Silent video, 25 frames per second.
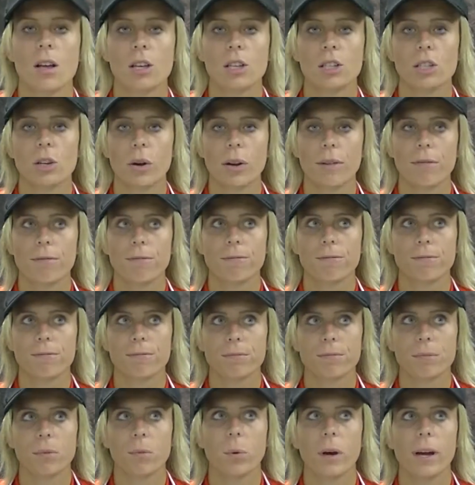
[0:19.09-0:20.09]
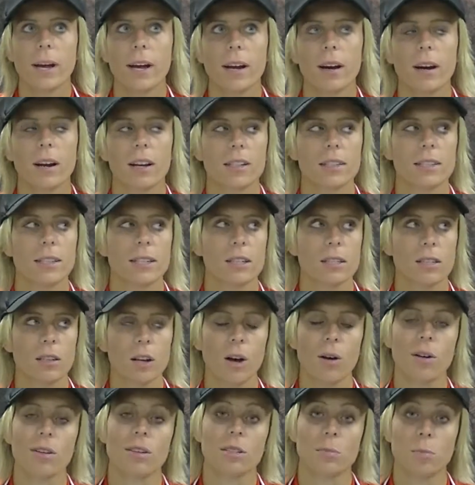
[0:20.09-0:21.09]
So the way I got into the
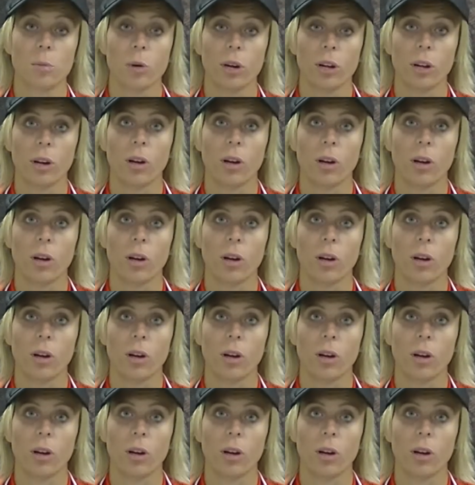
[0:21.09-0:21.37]
sport